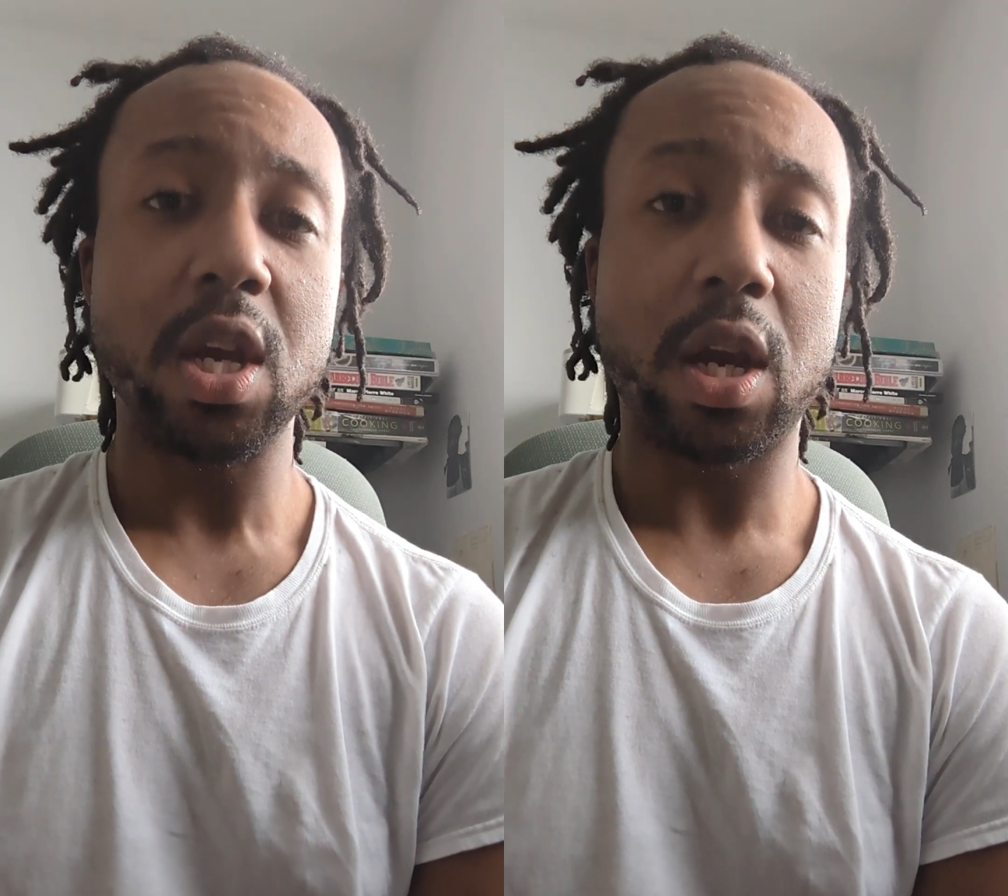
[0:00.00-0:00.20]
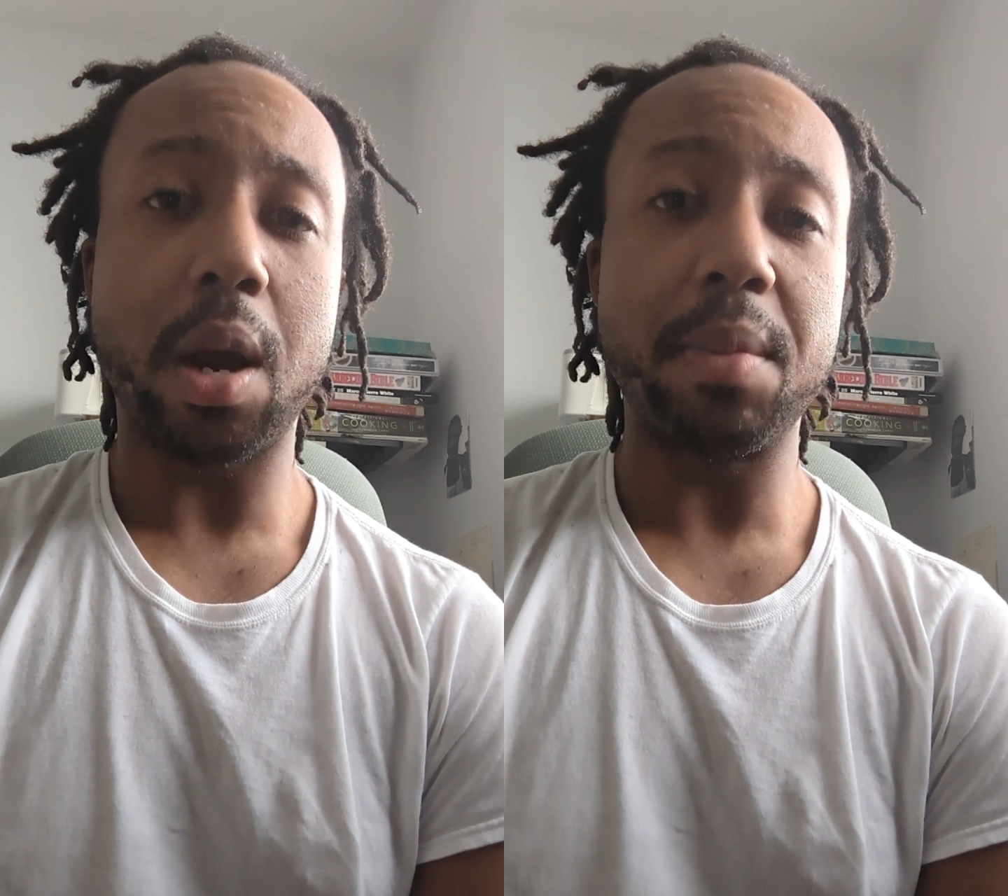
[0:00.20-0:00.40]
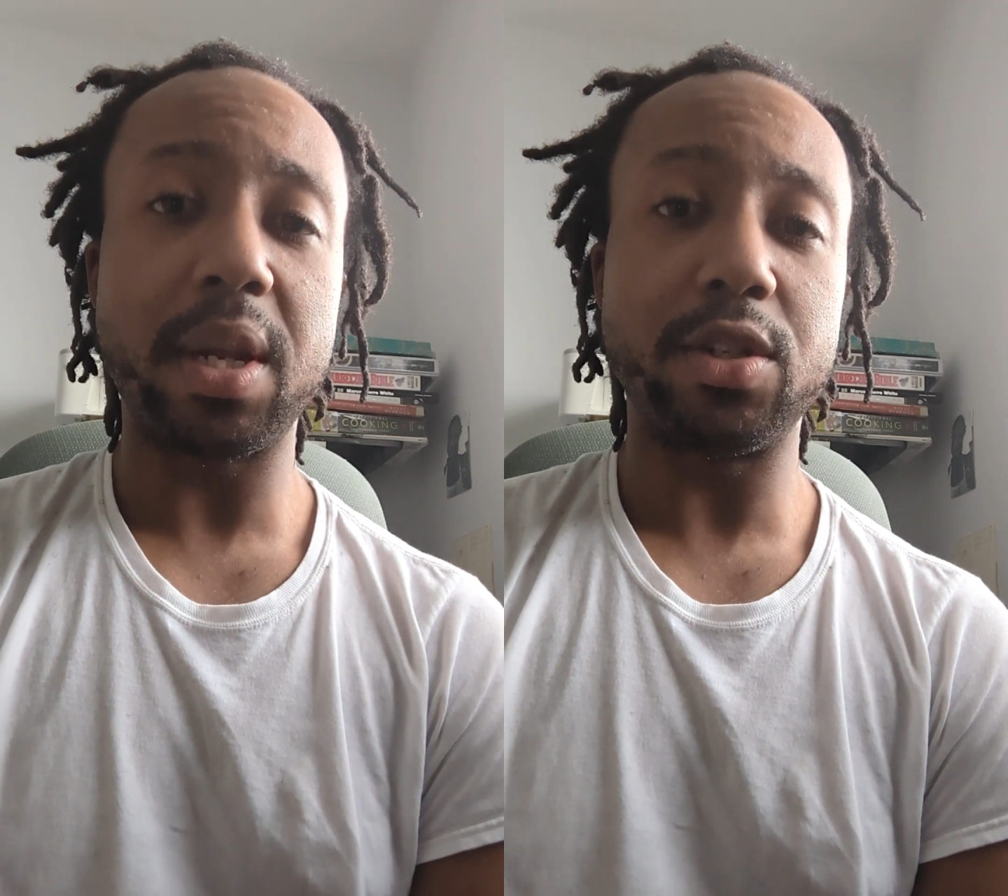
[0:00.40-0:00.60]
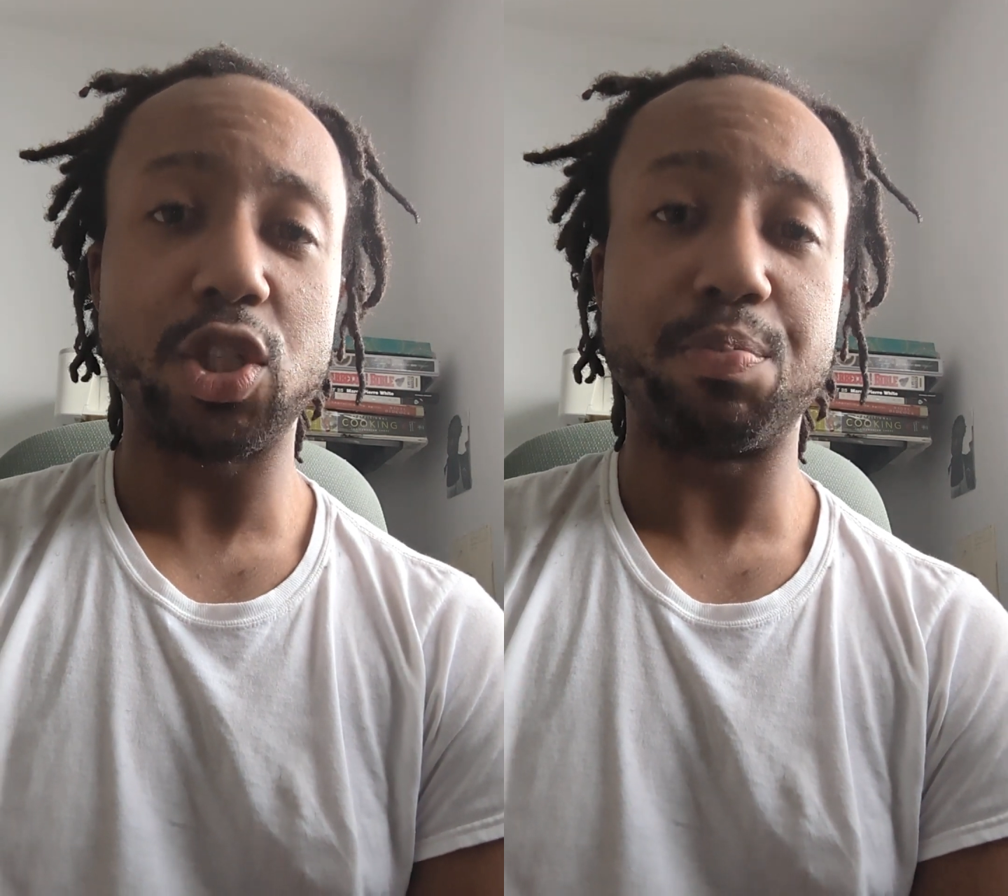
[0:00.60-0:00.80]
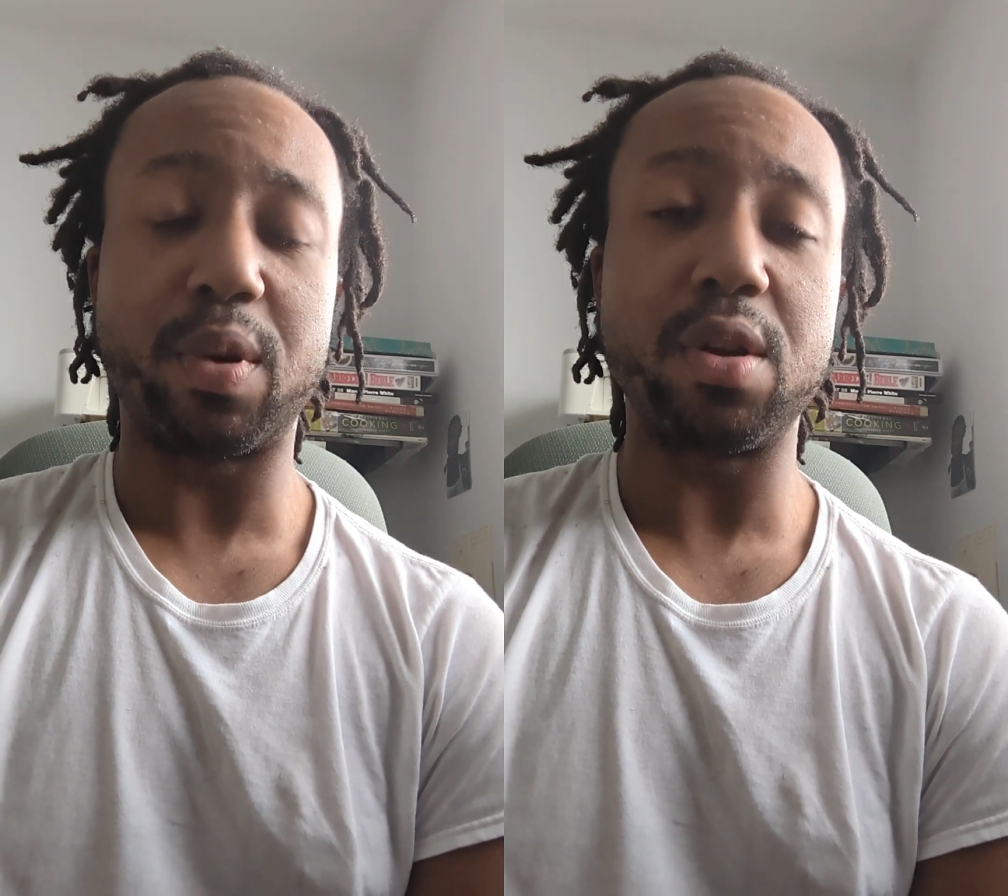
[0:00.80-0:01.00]
come in and
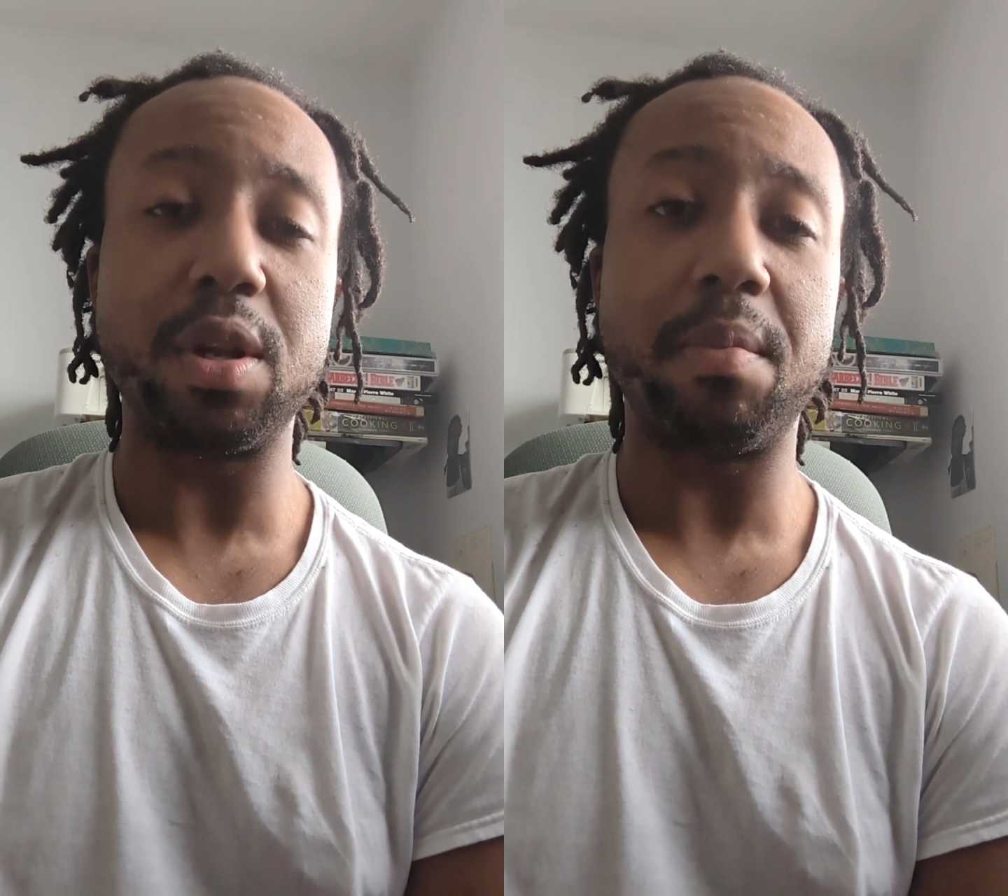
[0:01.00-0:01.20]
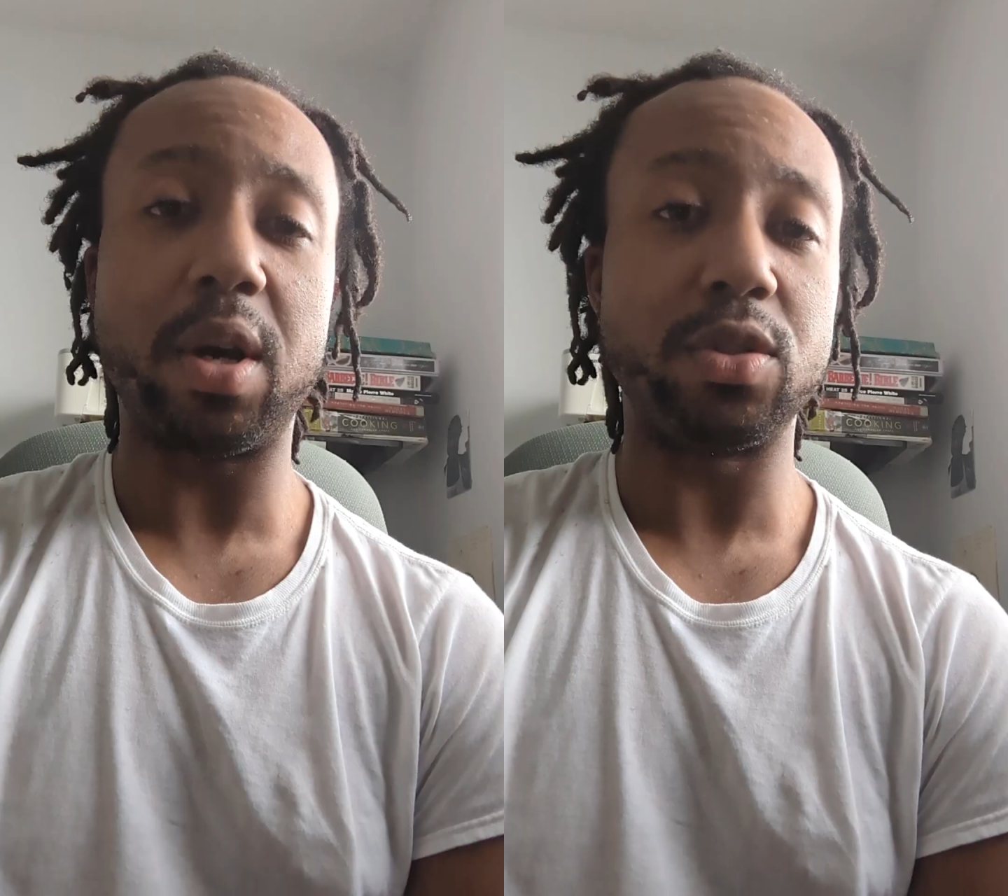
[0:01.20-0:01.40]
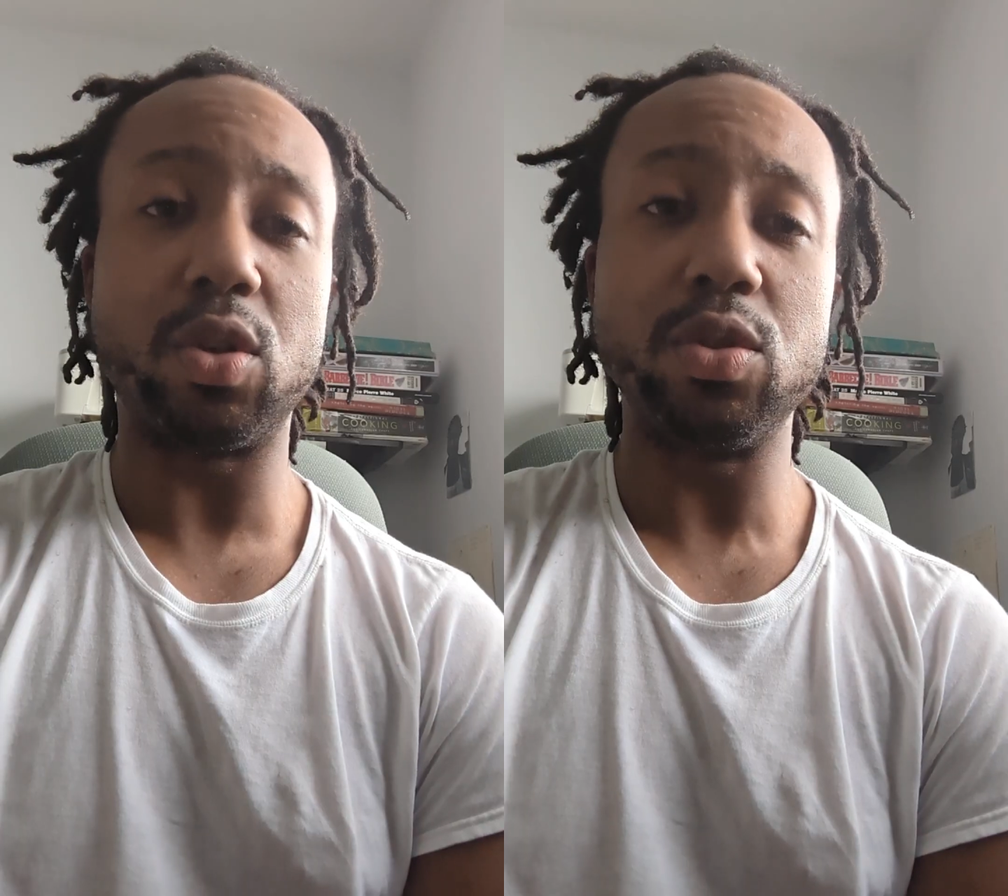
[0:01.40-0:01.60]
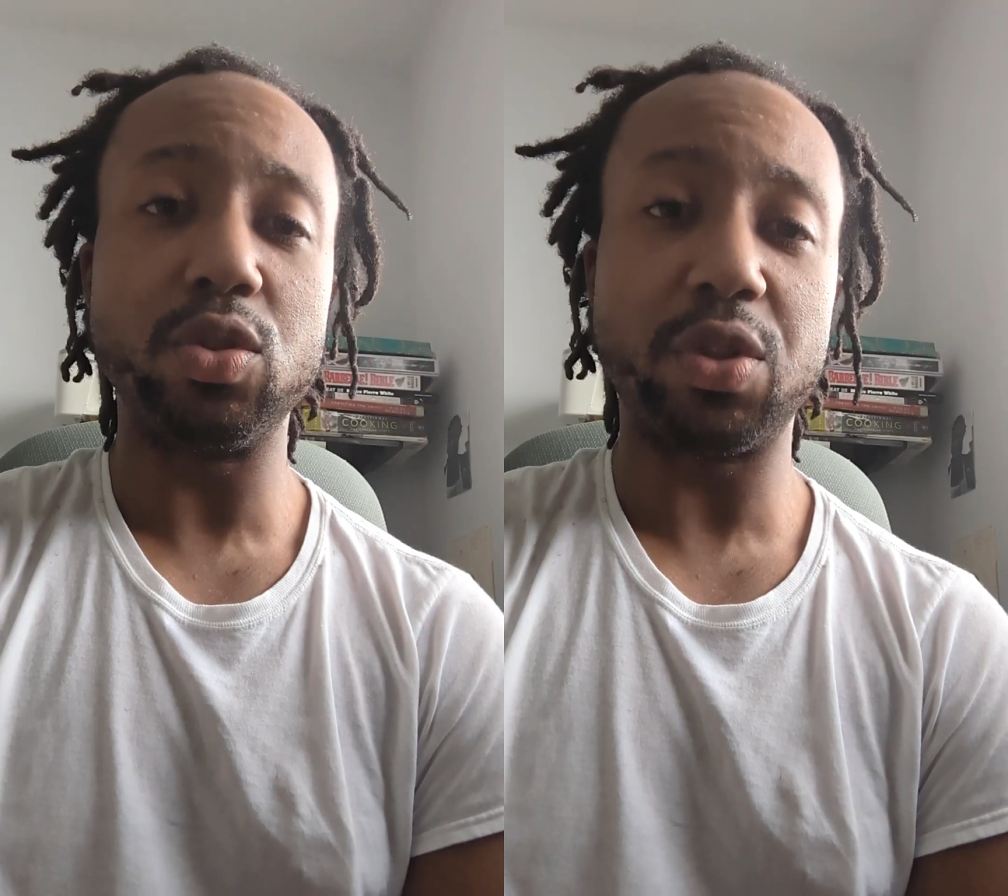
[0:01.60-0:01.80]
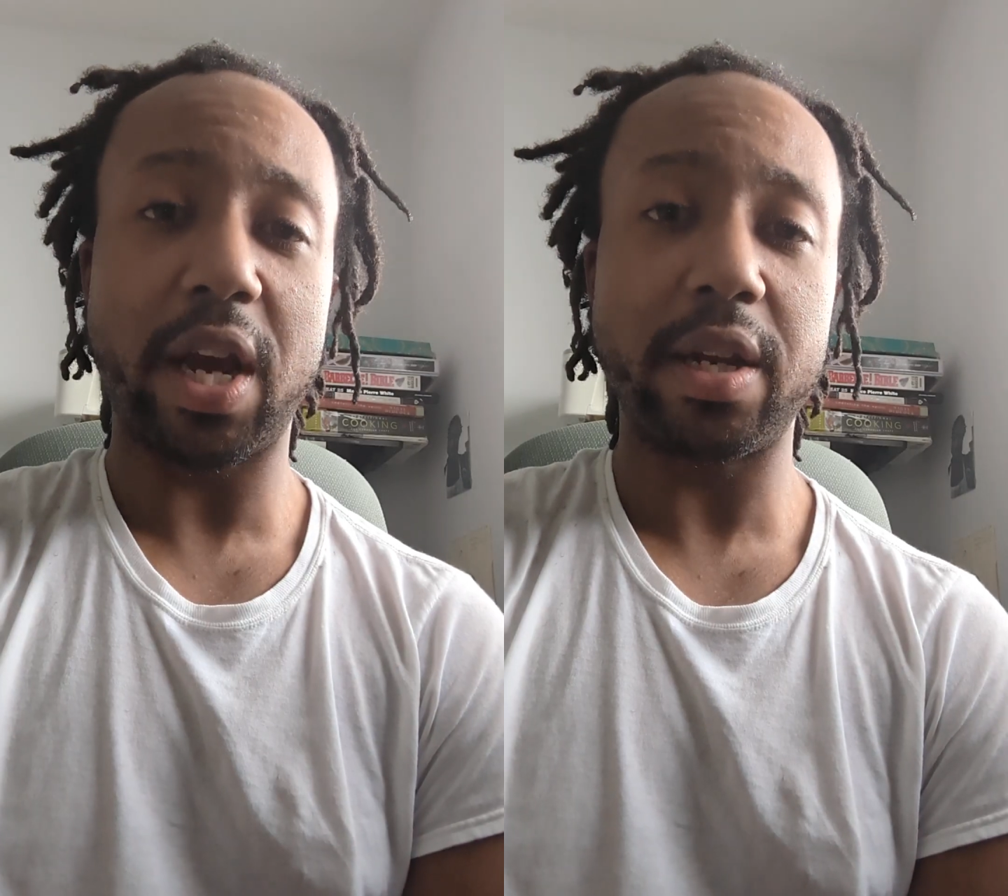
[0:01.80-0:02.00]
just burn them out. Don't
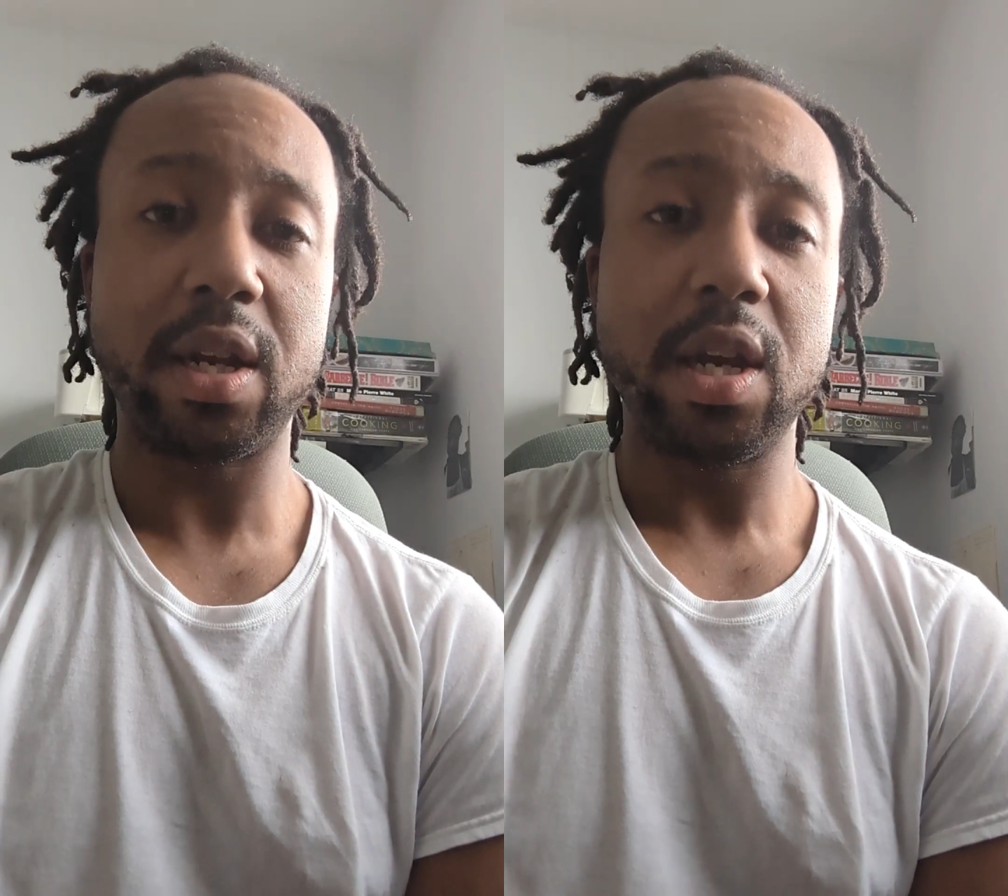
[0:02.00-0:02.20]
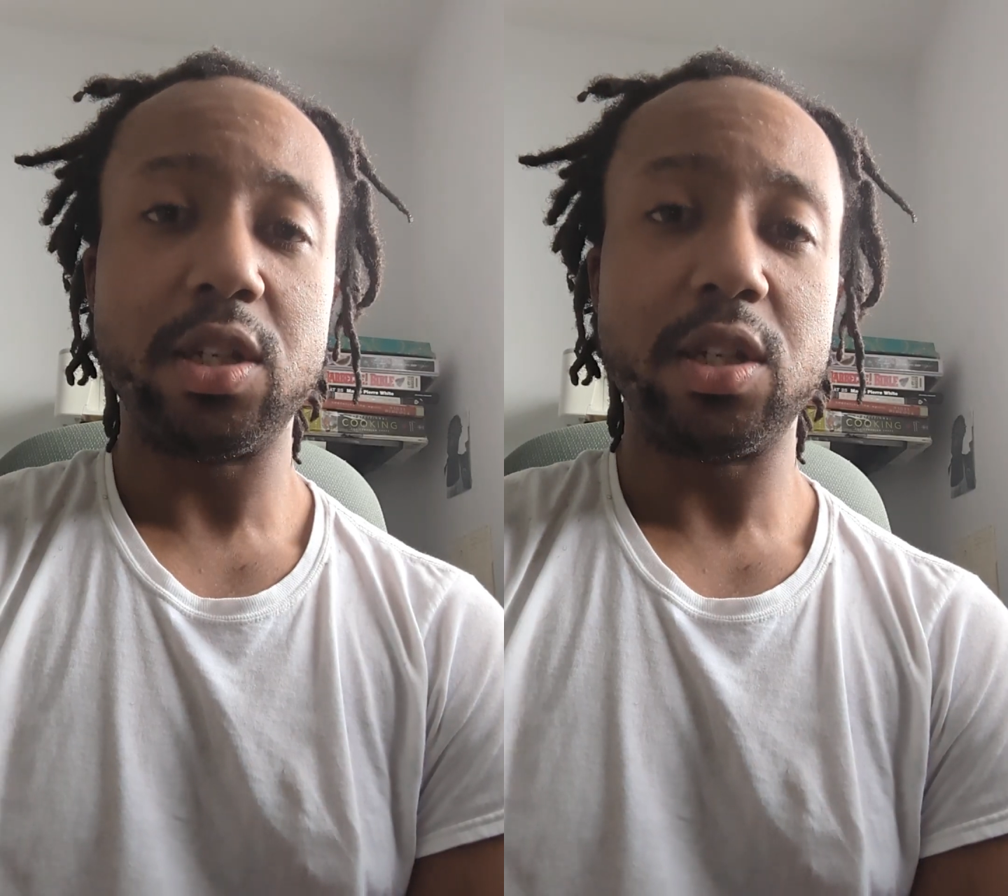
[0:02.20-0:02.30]
do that.